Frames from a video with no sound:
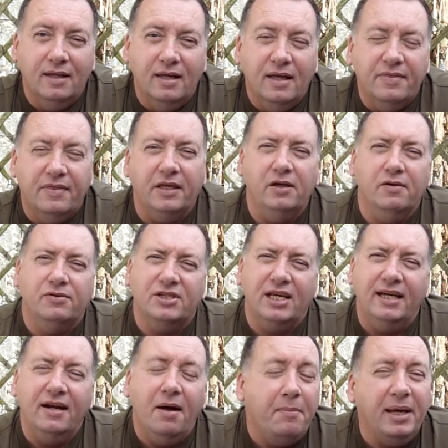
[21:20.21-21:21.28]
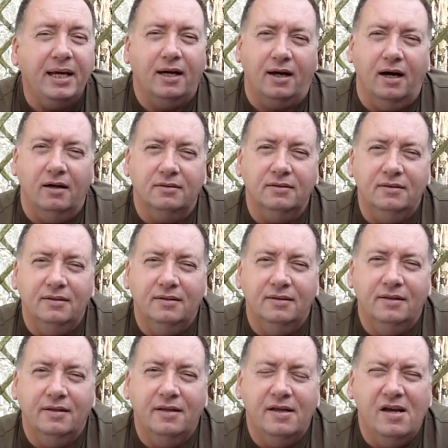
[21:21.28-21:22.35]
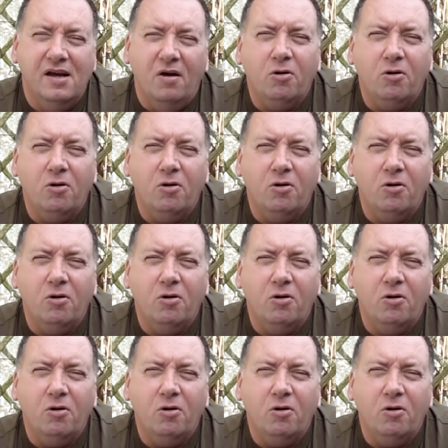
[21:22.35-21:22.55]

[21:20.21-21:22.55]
that you've seen a bigger garden or